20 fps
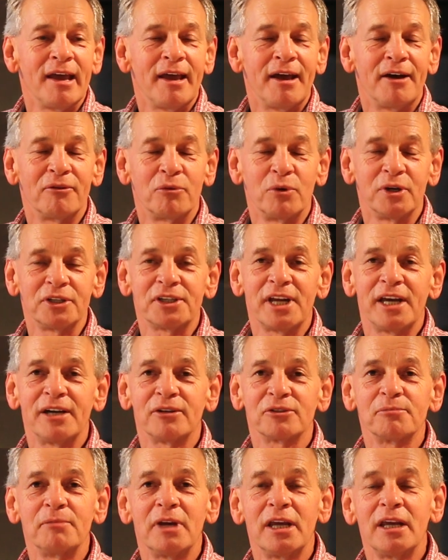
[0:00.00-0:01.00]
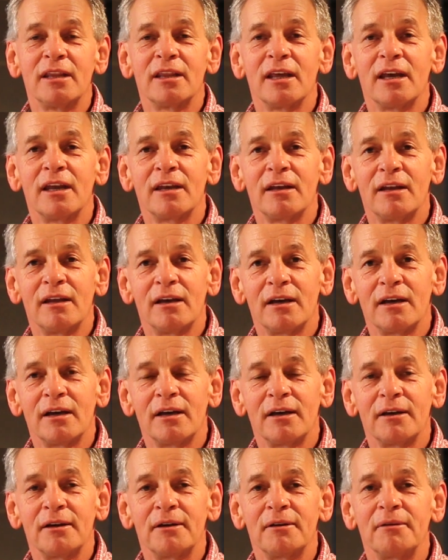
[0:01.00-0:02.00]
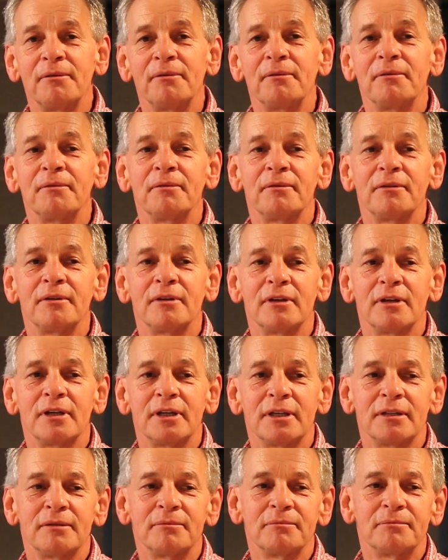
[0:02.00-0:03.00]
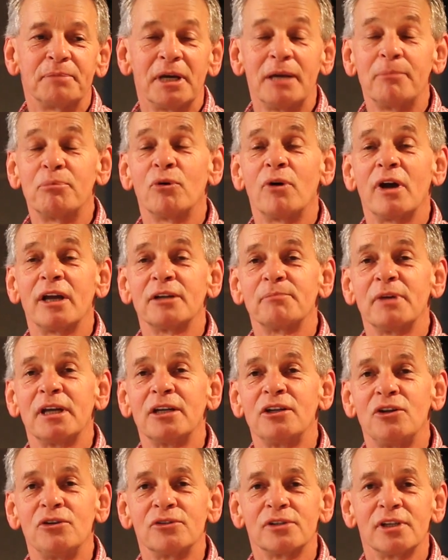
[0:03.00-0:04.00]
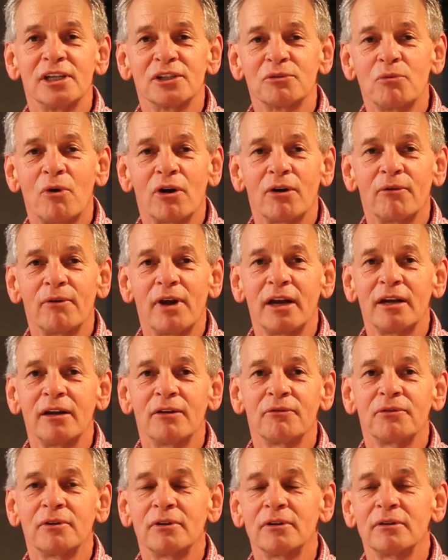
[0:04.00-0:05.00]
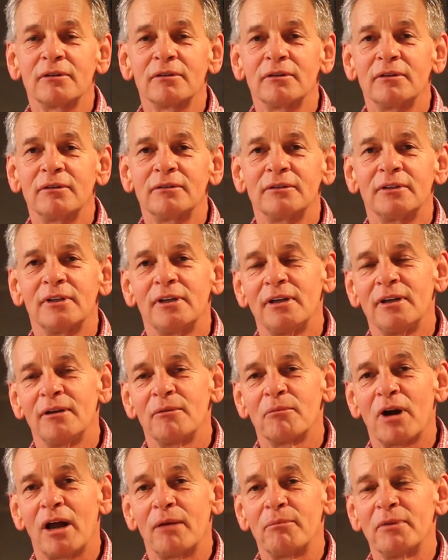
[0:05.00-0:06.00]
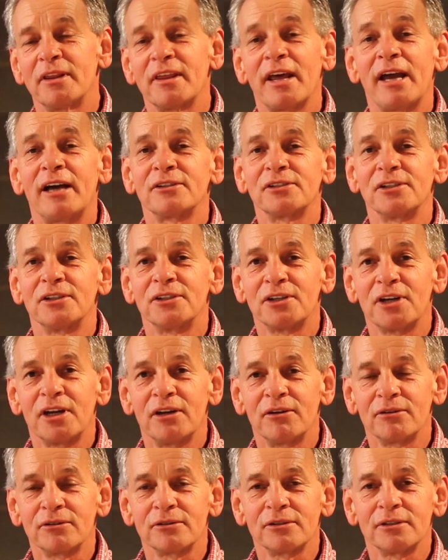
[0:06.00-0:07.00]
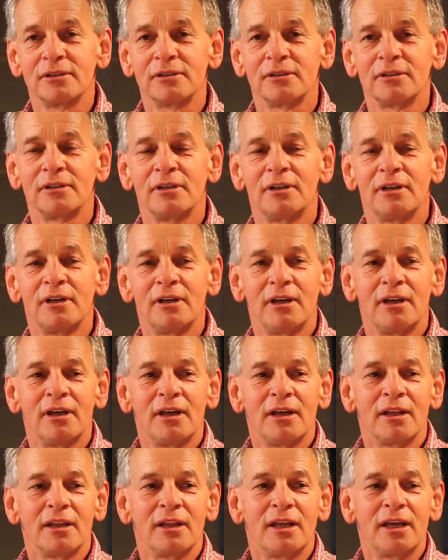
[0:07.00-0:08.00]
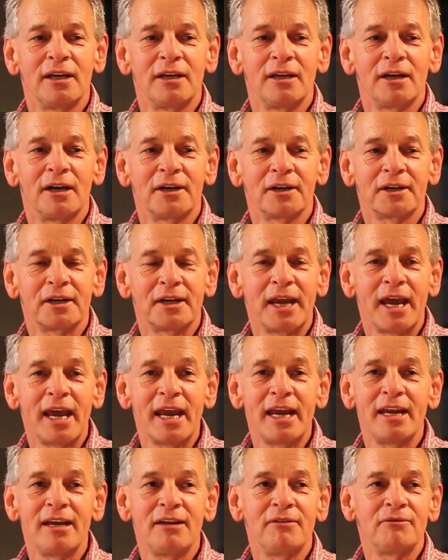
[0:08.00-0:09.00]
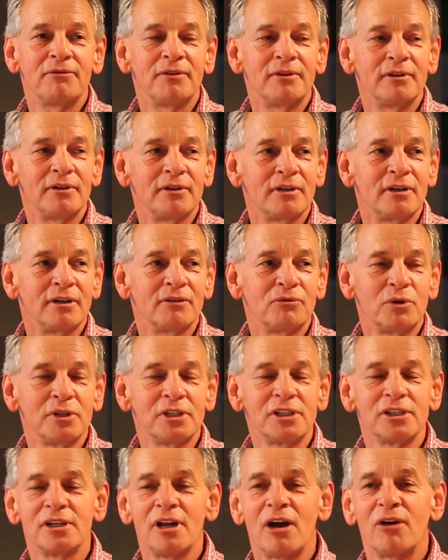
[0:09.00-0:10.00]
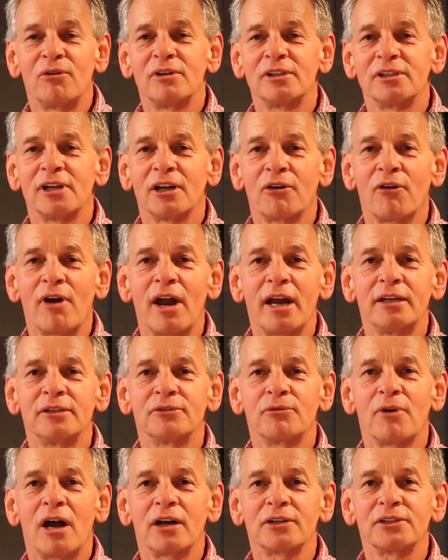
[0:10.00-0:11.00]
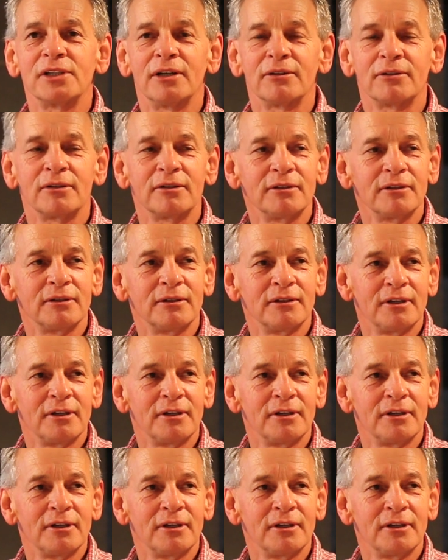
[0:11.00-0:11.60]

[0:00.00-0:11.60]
which tells me that people have been using this water right here for probably thousands of years. The cave, of which is known as LaGrange rock shelter,